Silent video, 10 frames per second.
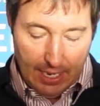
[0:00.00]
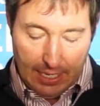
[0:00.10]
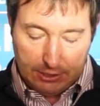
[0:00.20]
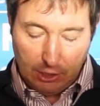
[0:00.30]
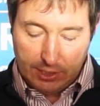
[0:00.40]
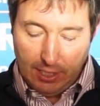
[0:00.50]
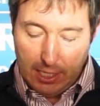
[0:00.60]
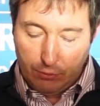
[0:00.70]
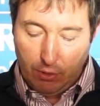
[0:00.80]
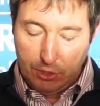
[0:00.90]
As a
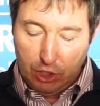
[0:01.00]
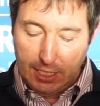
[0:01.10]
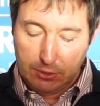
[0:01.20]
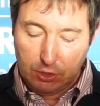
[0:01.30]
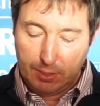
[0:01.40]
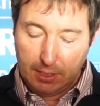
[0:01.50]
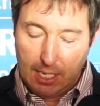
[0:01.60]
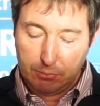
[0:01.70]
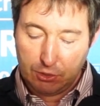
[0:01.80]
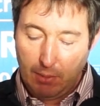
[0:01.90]
result, for machines to
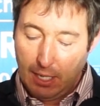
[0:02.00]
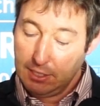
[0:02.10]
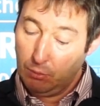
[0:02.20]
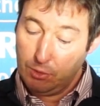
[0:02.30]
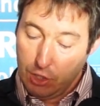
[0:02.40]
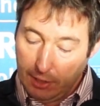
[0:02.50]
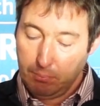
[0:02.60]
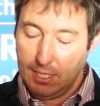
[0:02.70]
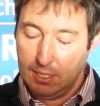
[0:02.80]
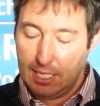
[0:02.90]
become smarter will
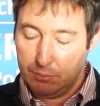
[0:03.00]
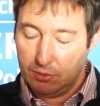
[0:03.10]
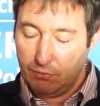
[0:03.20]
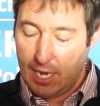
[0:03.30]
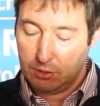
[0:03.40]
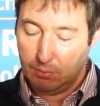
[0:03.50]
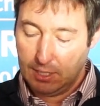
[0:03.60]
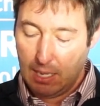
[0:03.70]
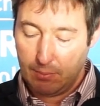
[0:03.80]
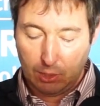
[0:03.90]
not mean they ipso facto
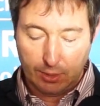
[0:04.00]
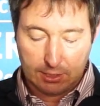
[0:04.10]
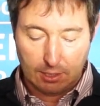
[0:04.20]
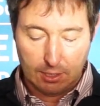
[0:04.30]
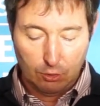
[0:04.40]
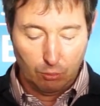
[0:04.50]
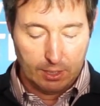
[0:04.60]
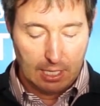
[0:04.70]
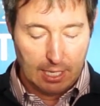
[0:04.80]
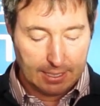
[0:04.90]
become increasingly
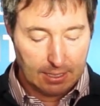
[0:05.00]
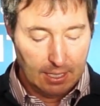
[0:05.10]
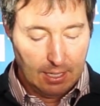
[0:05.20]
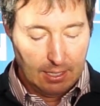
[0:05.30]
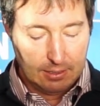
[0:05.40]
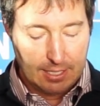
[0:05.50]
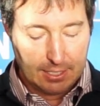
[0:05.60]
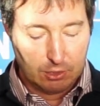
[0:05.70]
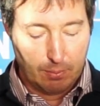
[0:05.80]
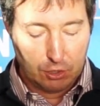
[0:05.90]
human-like. It
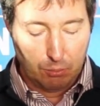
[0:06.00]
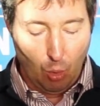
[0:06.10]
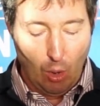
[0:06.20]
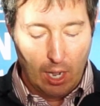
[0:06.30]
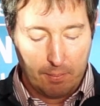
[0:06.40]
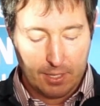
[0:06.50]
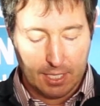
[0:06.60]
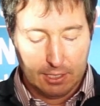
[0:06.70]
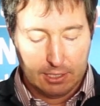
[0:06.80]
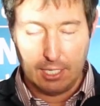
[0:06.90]
takes much more
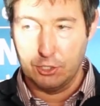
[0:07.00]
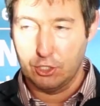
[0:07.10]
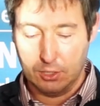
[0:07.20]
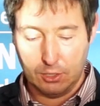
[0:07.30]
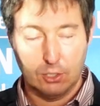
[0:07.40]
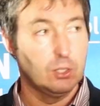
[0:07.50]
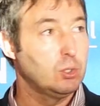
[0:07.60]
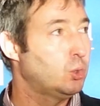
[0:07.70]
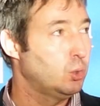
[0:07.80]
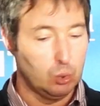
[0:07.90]
than intelligence
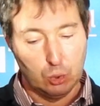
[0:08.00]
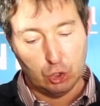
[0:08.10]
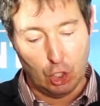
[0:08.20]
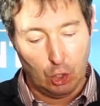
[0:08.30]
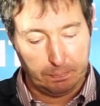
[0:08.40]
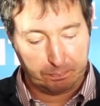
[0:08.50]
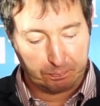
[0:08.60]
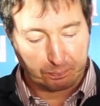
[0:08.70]
to do so.